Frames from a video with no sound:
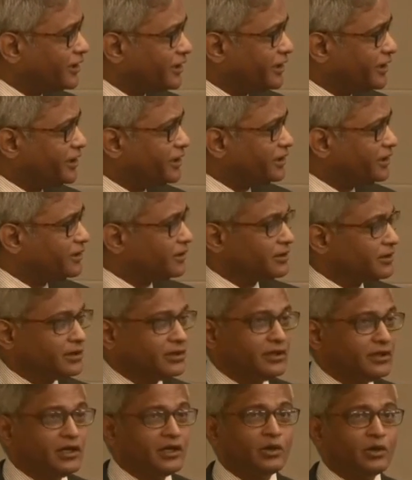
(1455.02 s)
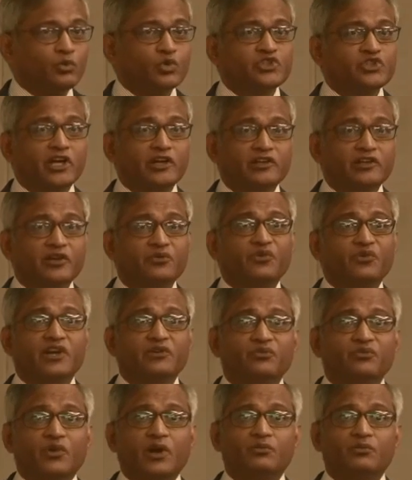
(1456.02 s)
in which are different
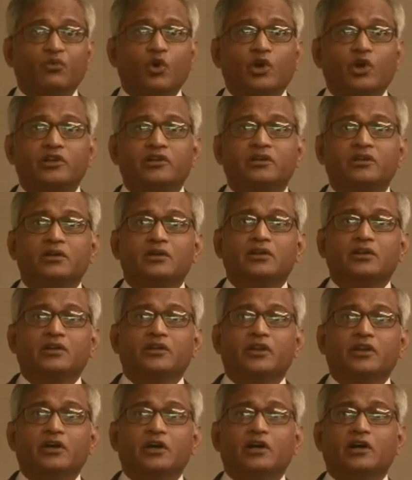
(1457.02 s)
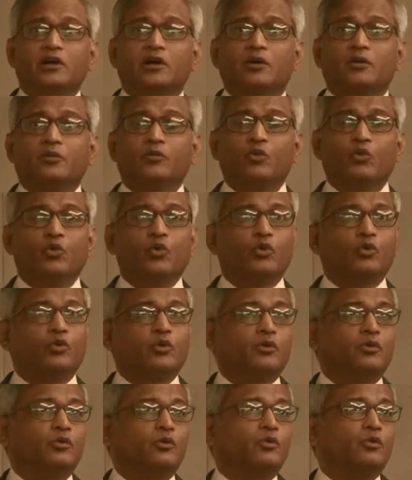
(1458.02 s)
from what uh,
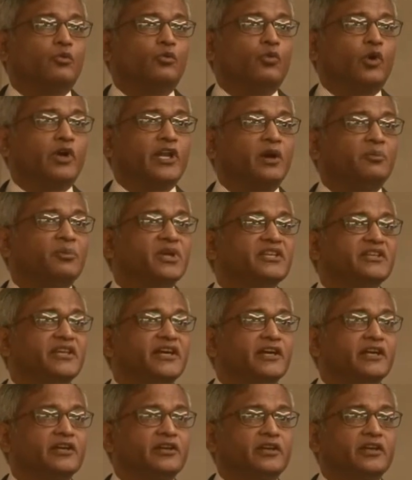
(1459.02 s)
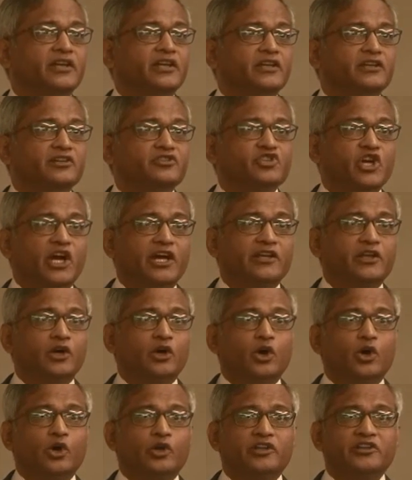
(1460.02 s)
what have been there in China
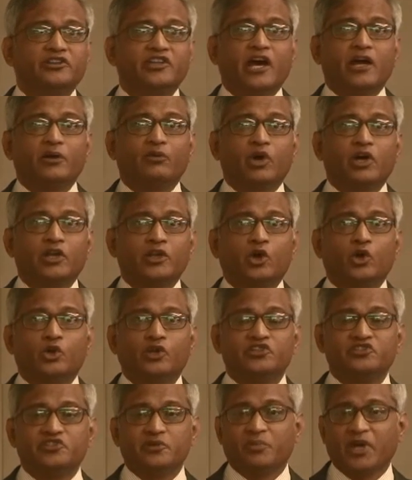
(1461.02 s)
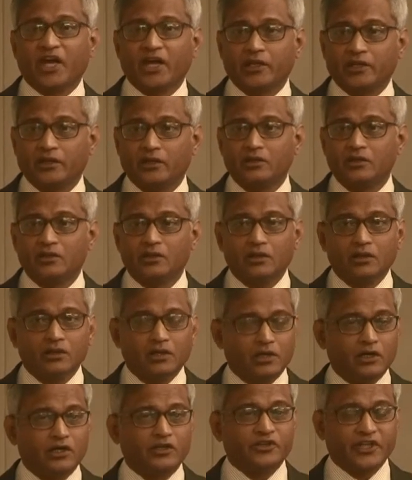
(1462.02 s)
or in Taiwan or in Japan.
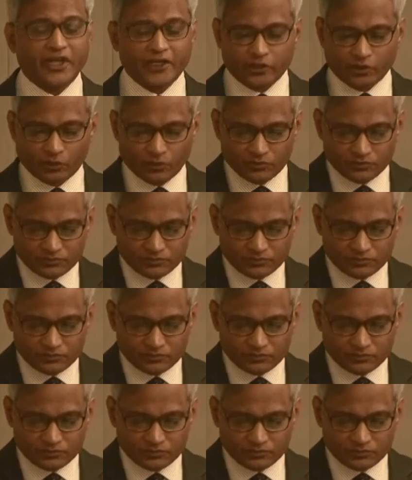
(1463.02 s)
Uh, thank you.